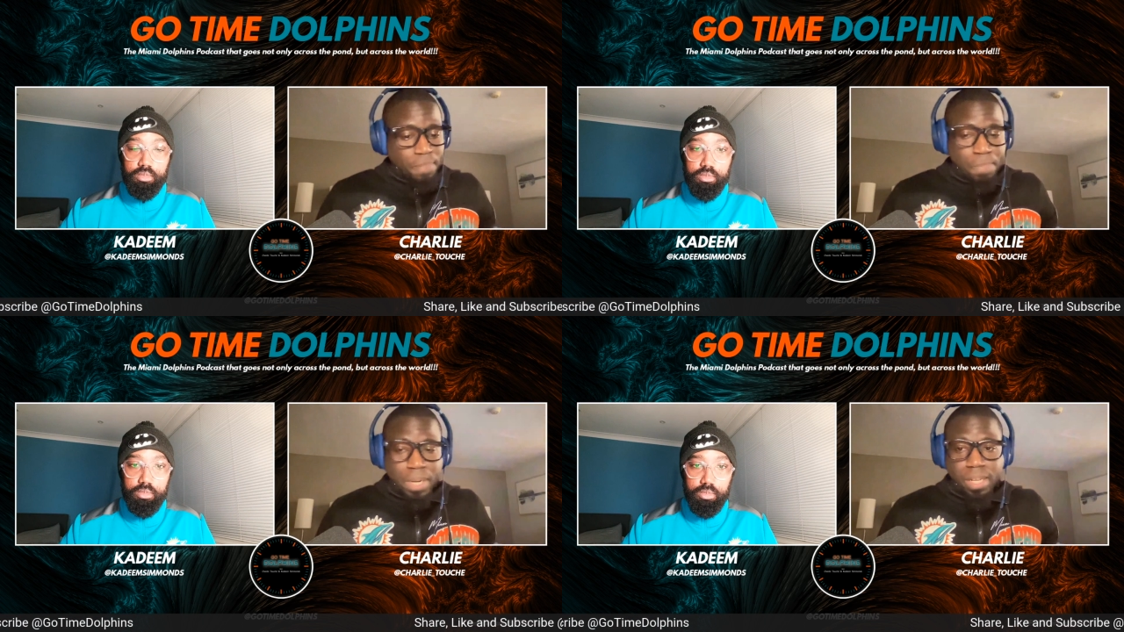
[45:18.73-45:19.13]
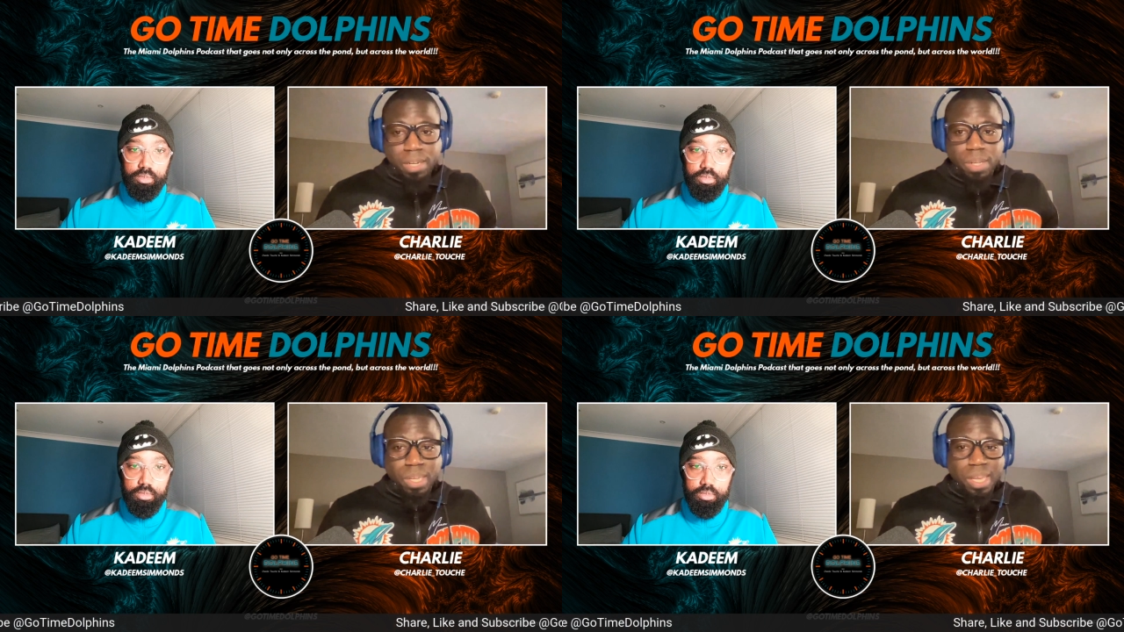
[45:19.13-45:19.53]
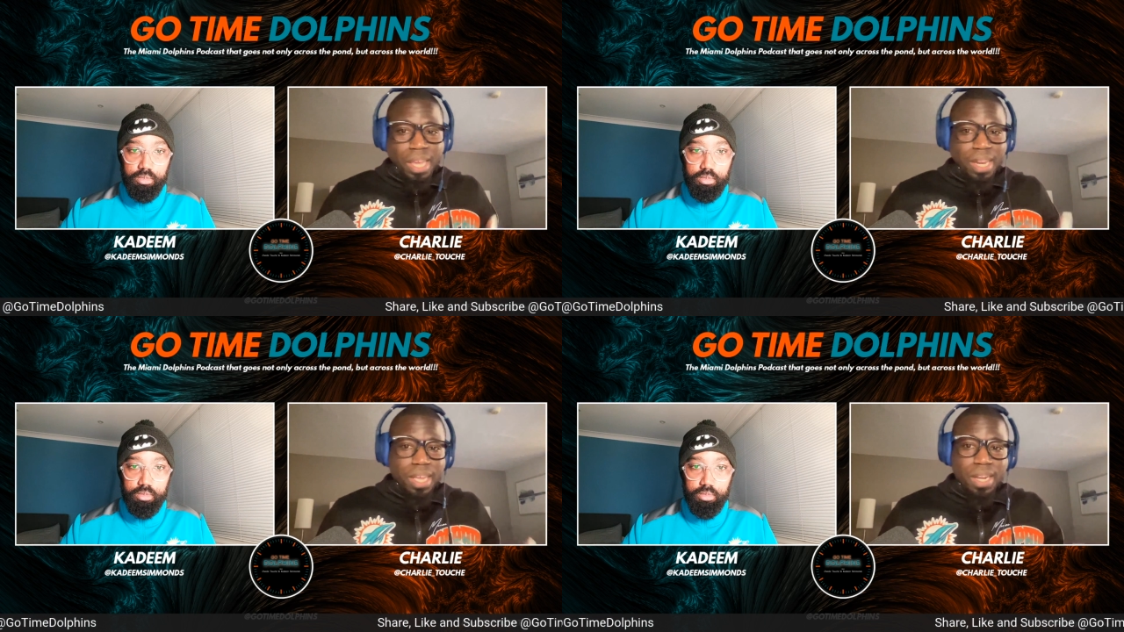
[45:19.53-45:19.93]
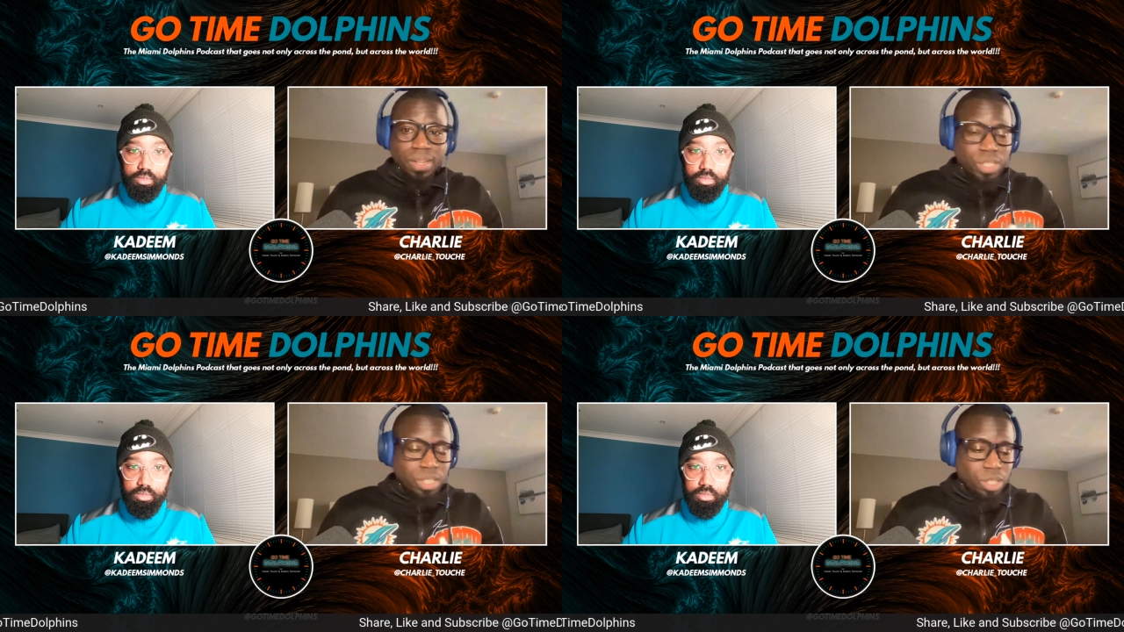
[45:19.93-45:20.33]
Speaker 1: But in in
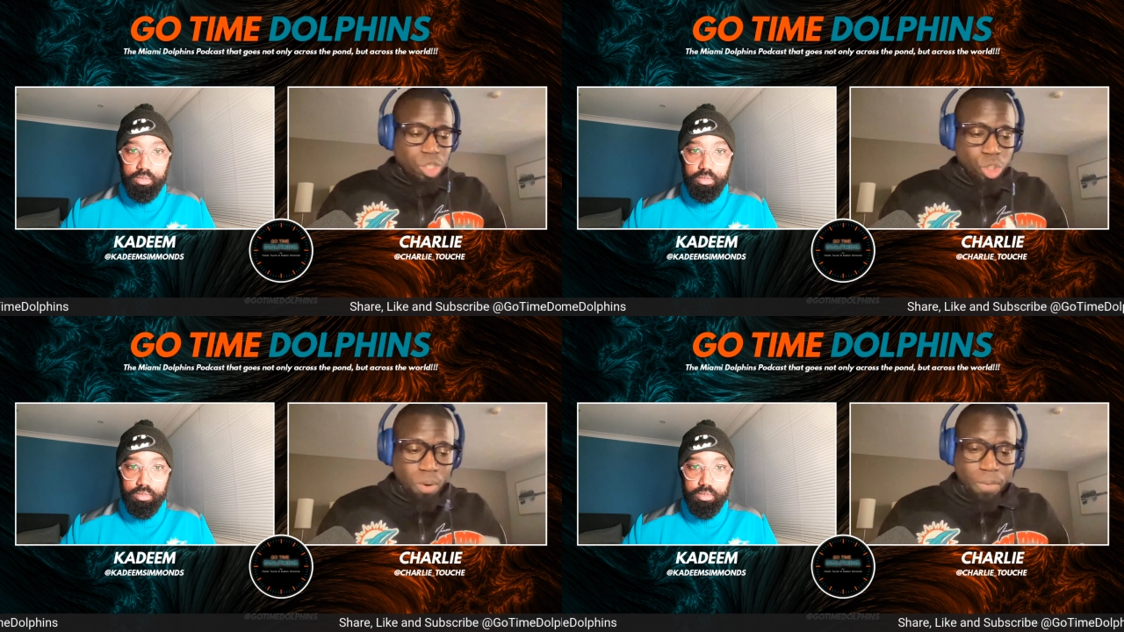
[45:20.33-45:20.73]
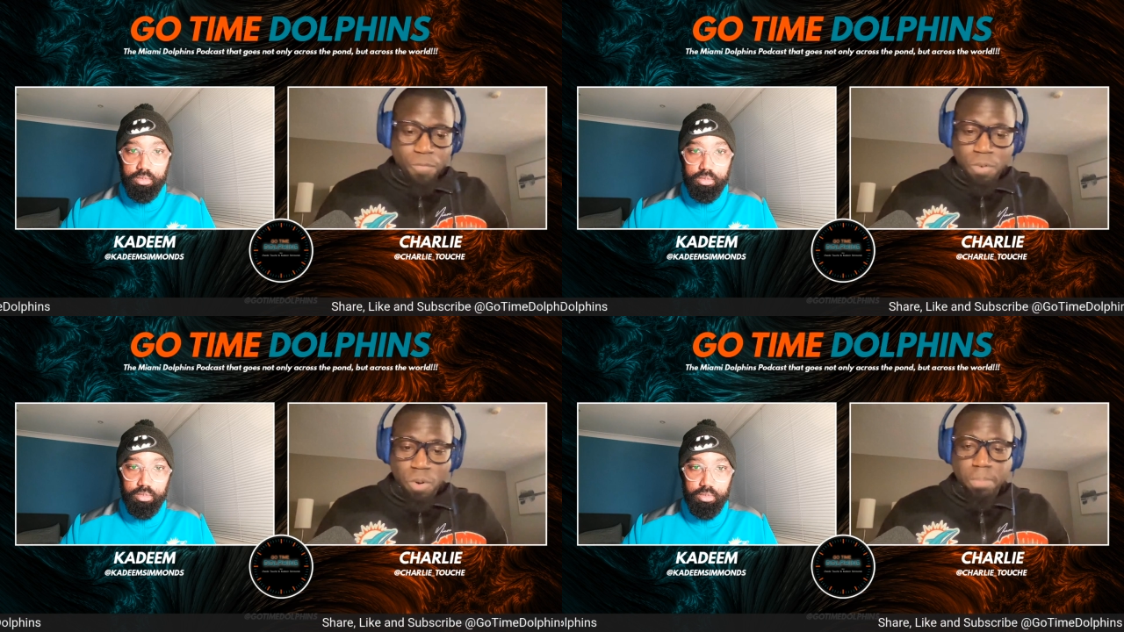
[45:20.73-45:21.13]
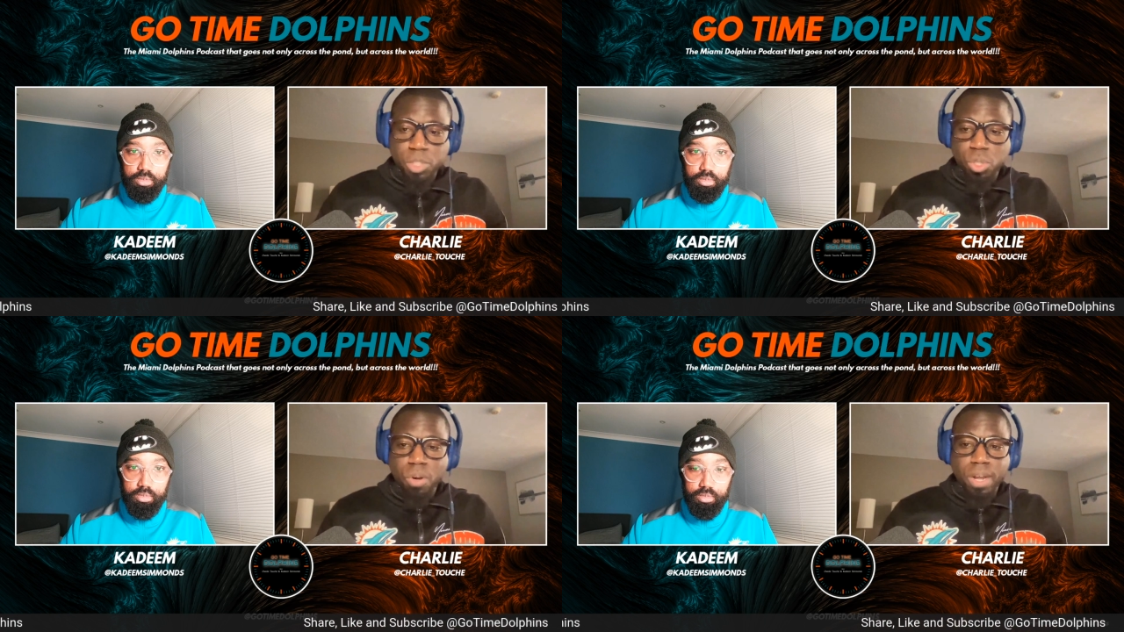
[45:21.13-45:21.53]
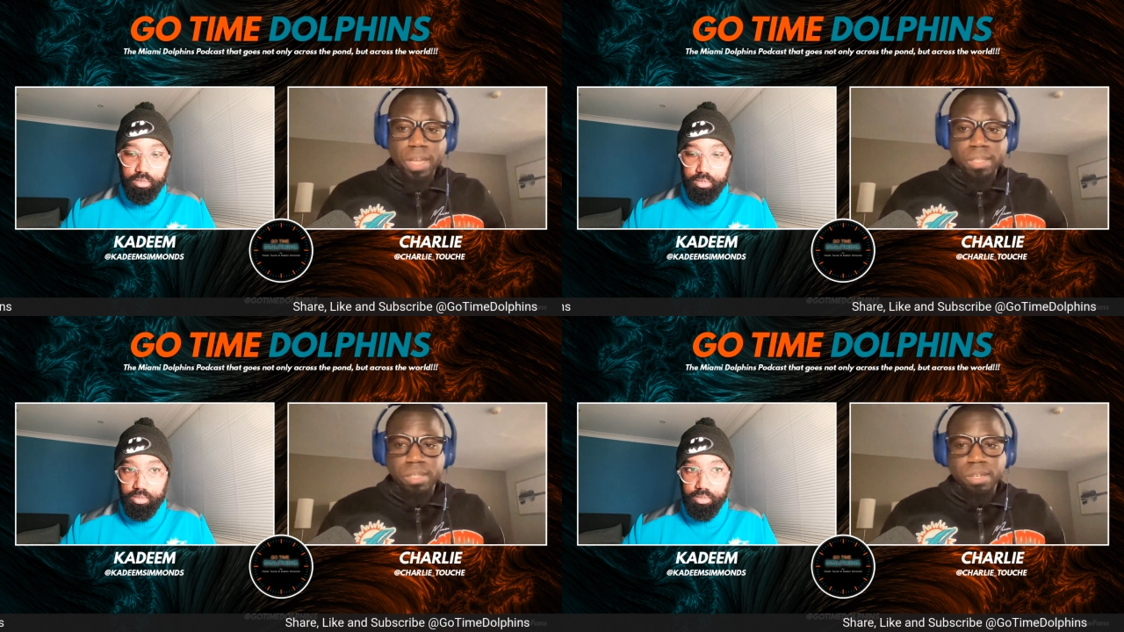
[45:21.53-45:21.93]
just a short form, short
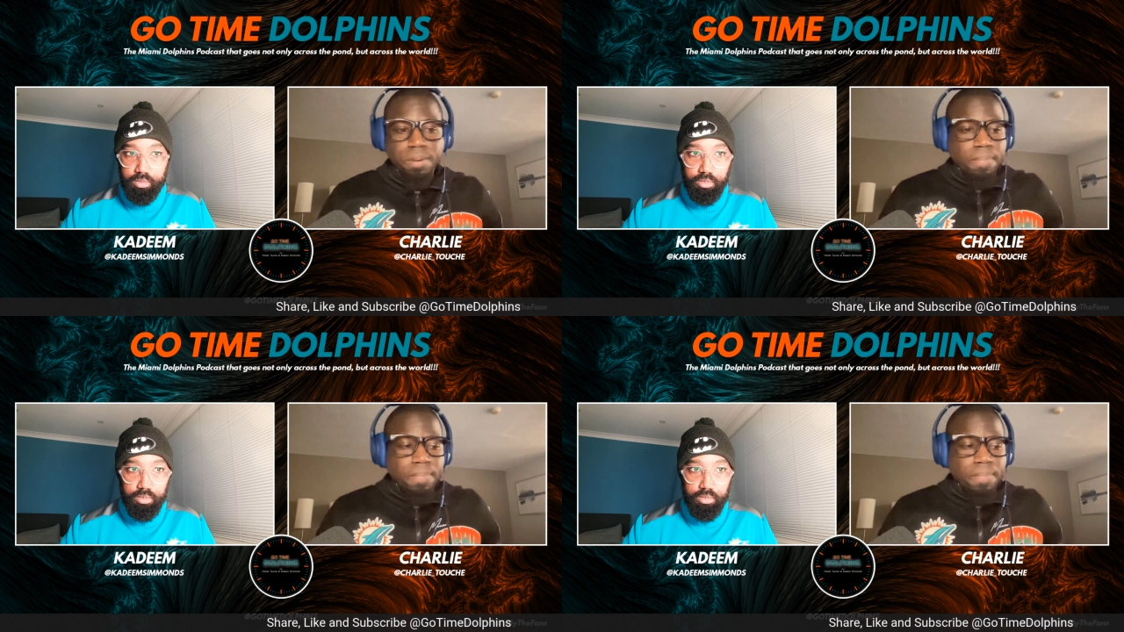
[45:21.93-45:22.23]
answer,